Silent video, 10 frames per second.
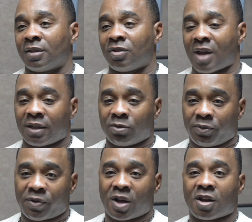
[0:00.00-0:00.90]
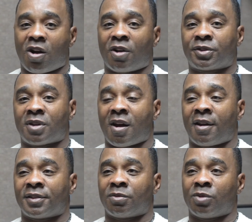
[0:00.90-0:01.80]
United We Funk
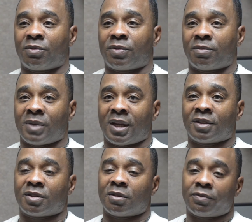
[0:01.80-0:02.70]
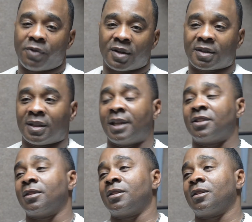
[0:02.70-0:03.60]
All-Stars, and went from there to the Funk
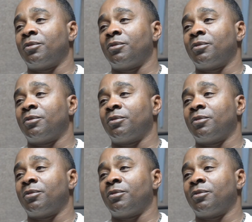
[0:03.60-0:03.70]
Legends,